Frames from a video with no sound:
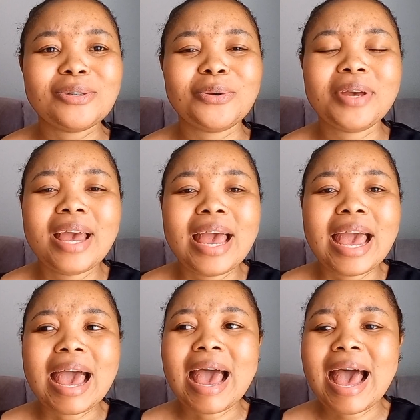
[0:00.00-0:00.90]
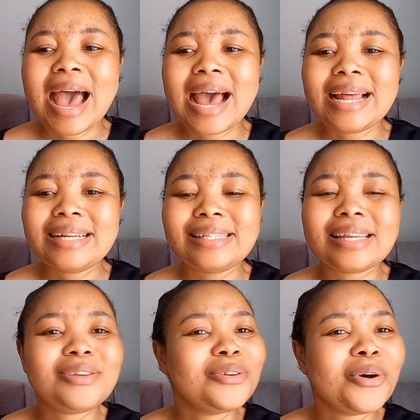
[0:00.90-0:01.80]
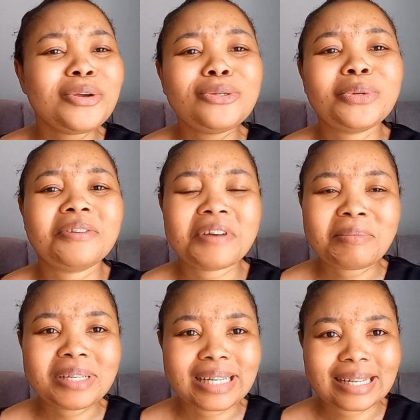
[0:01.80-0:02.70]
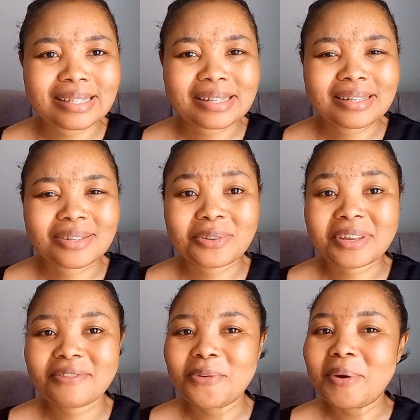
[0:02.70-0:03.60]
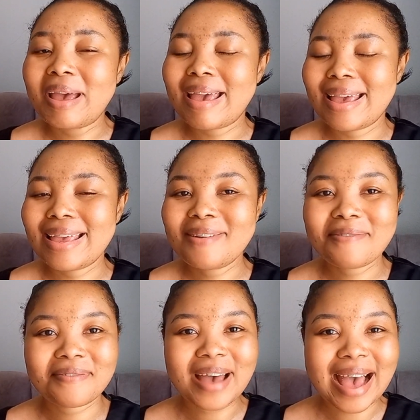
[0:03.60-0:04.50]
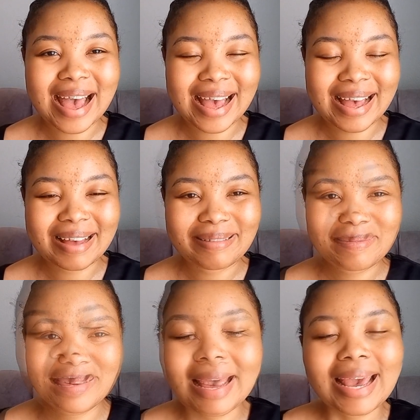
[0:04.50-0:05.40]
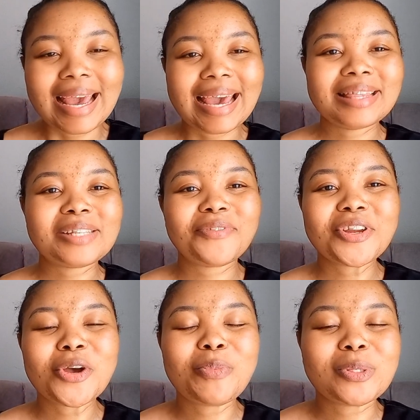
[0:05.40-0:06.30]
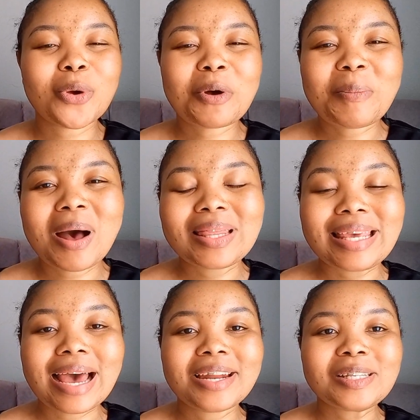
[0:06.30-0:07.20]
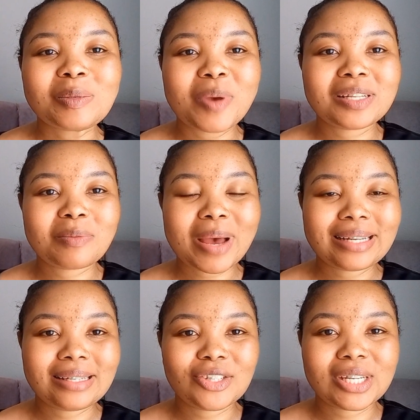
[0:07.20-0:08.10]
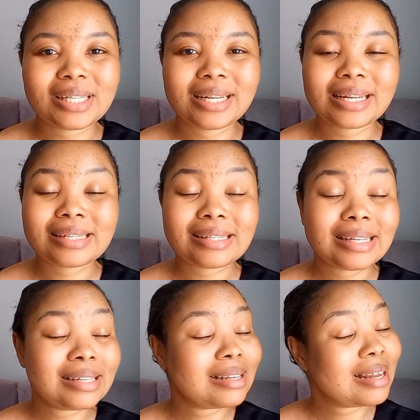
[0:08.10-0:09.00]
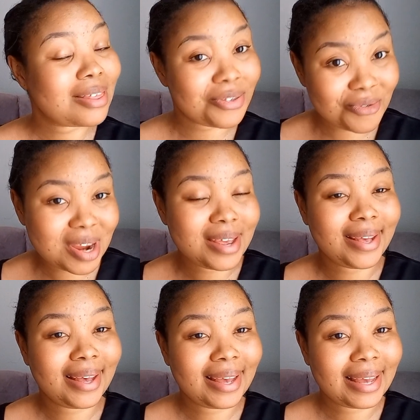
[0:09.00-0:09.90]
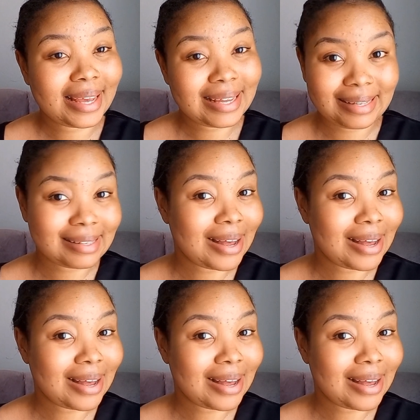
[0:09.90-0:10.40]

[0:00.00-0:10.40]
do. And you know, you do what family does. So therefore, hey fam. In this video, we'll be talking about The Unexpected by DJ Zinhle. Season 3 is